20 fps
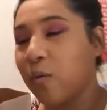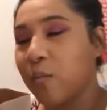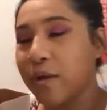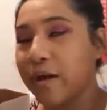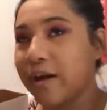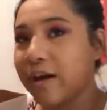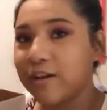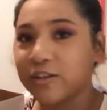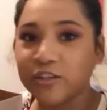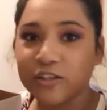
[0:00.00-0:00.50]
oh
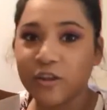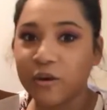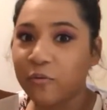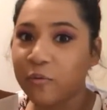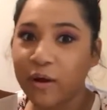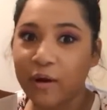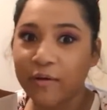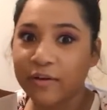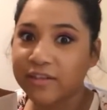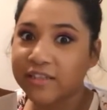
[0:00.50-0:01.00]
my gosh, they're
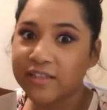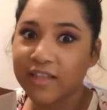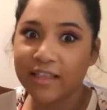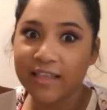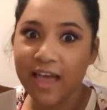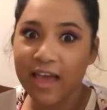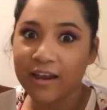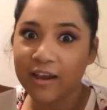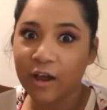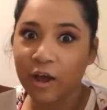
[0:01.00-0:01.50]
wearing
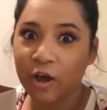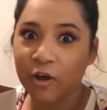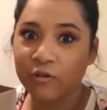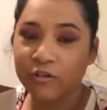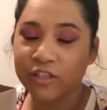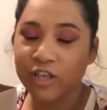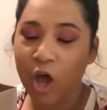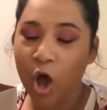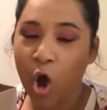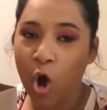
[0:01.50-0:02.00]

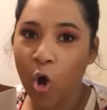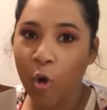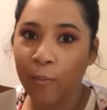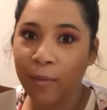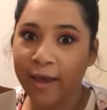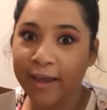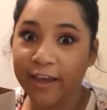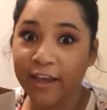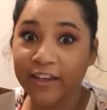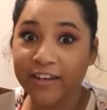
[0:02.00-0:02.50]
stilettos. Oh
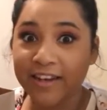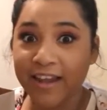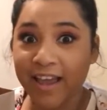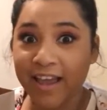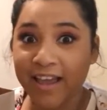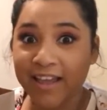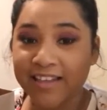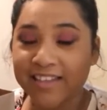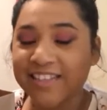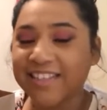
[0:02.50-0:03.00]
my
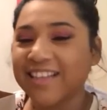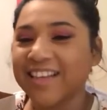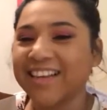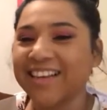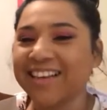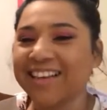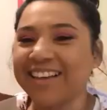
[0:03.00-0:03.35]
goodness.